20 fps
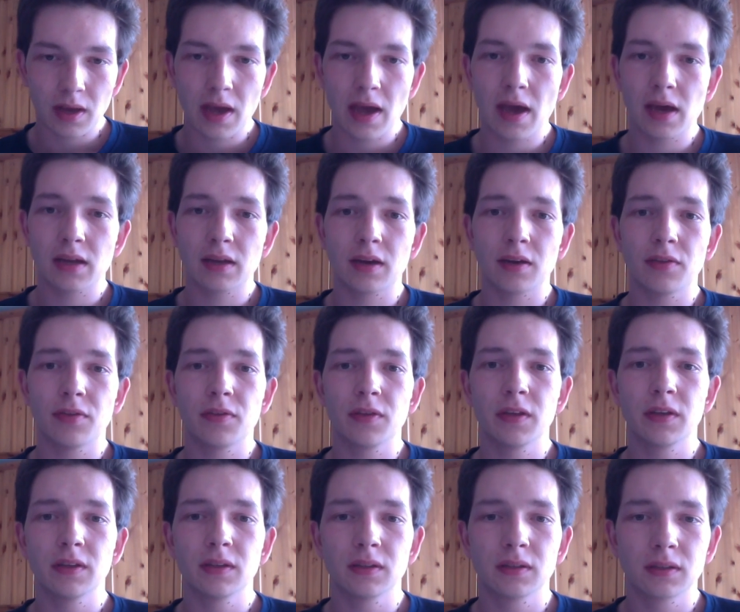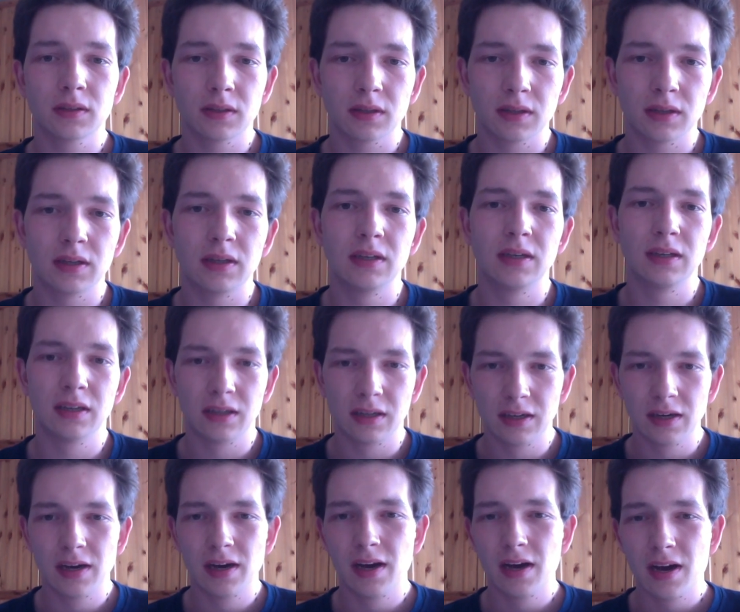And I think
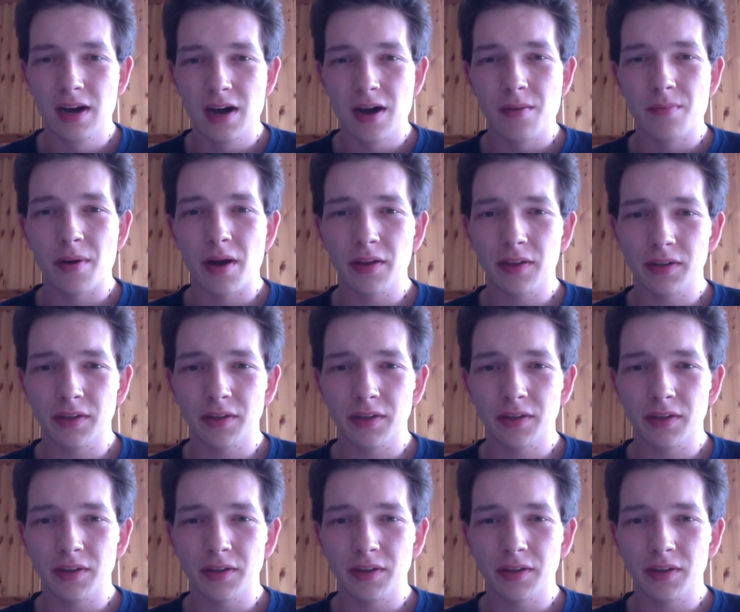by